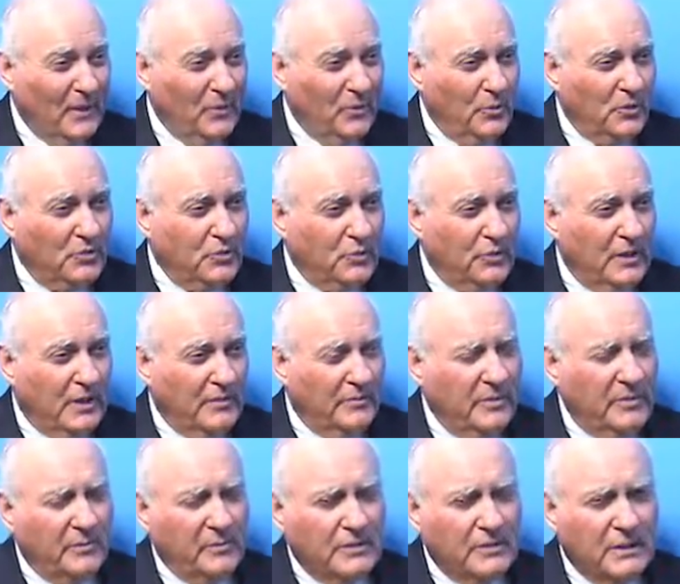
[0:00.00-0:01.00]
which would have
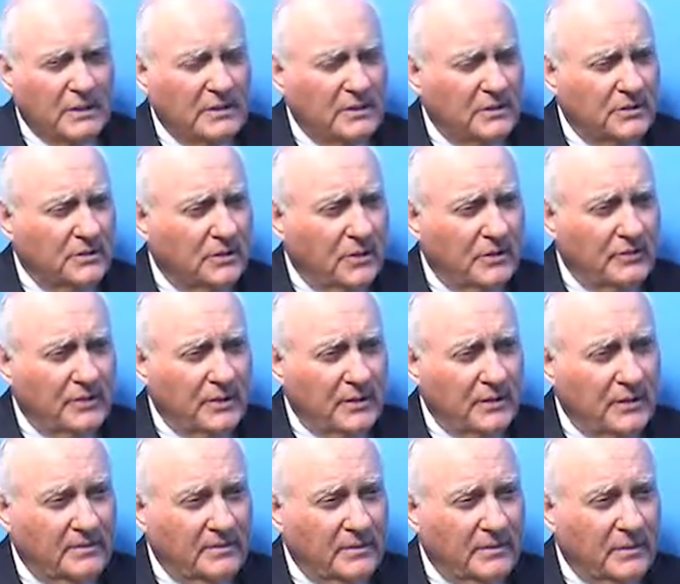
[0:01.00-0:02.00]
been predicted to
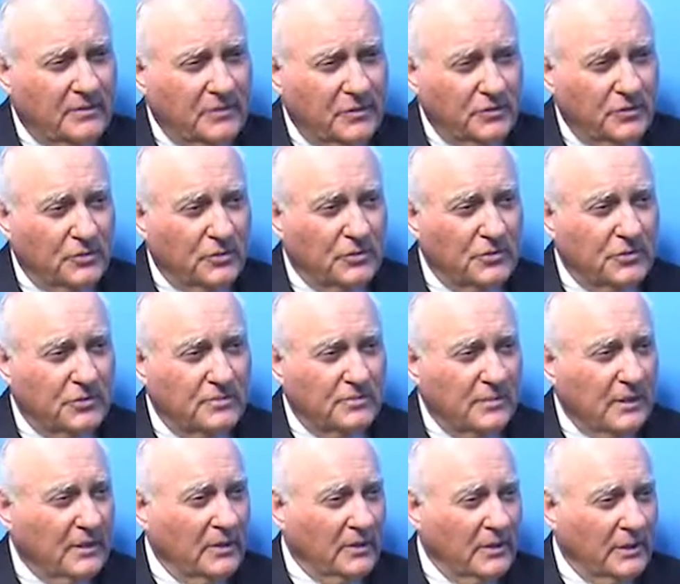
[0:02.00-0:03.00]
already reduce
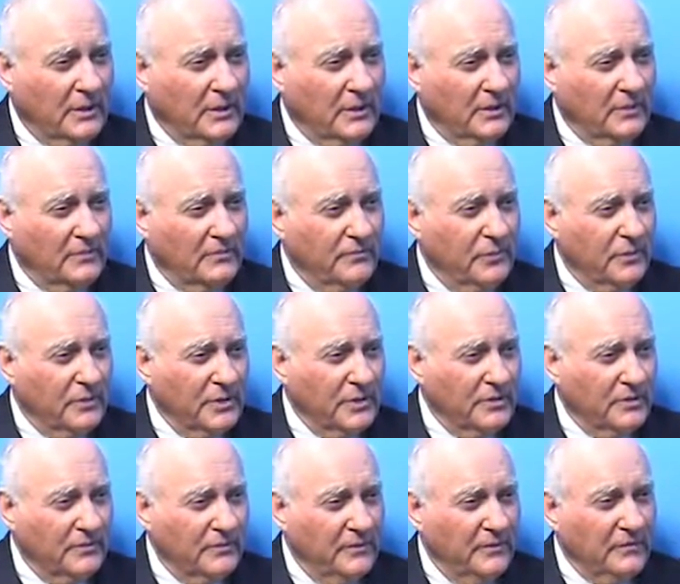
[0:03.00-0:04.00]
LDL 40
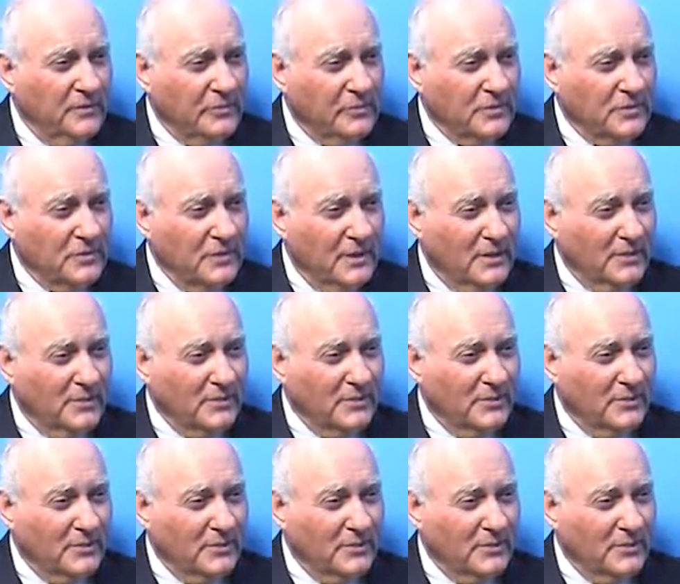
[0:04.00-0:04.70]
to 50%.